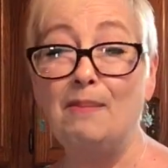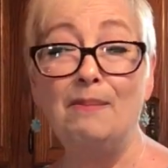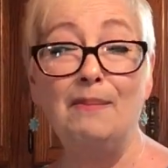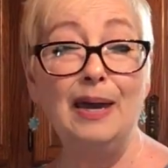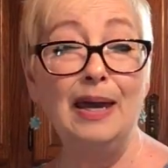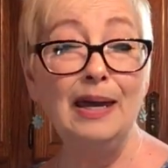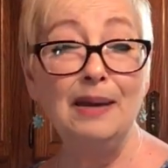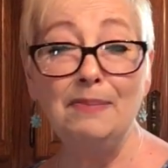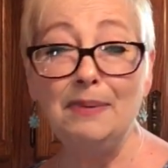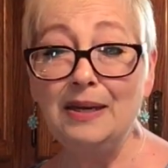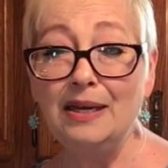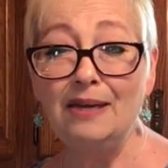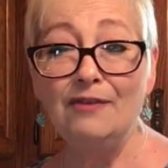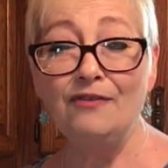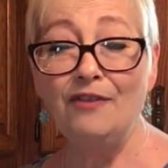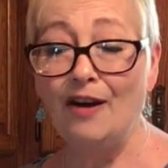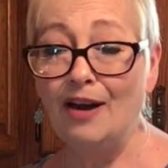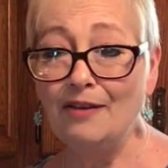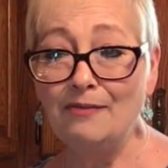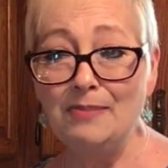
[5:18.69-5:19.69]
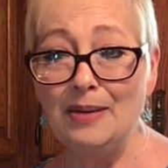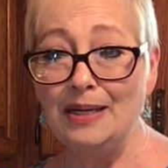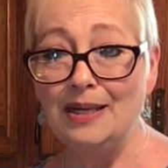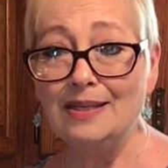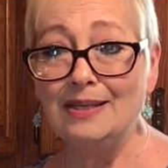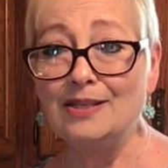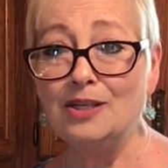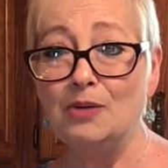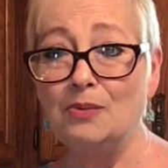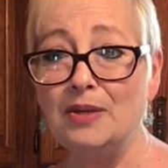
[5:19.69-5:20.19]
maybe five
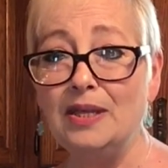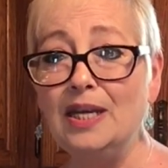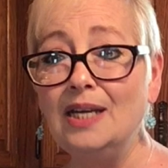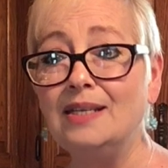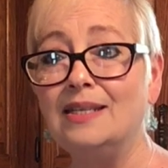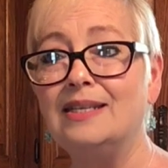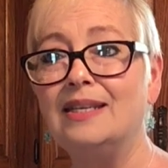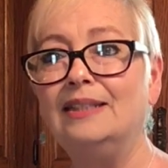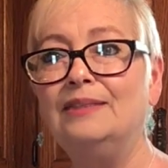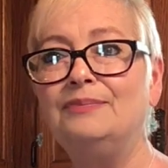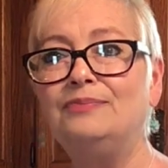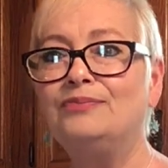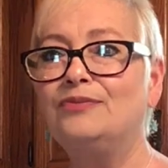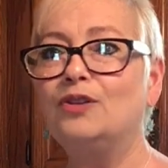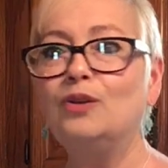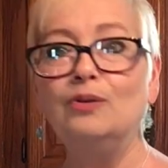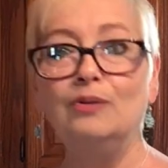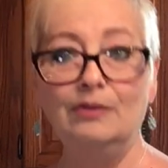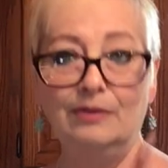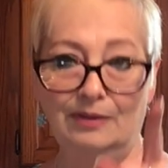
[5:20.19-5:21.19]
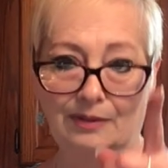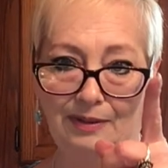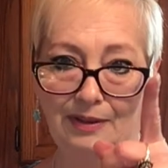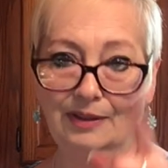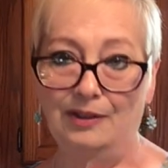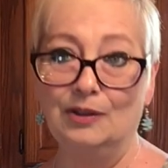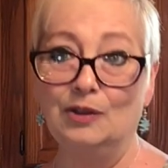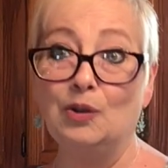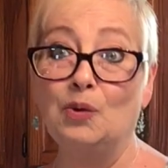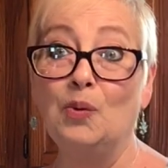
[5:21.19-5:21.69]
minutes doing this
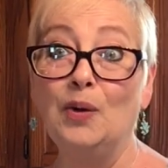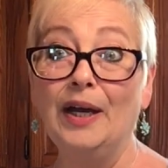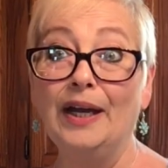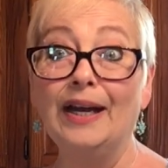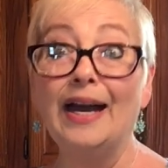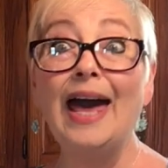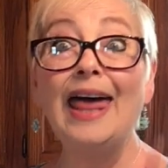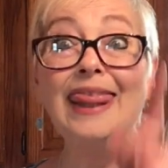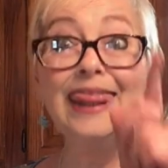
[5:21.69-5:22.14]
quick.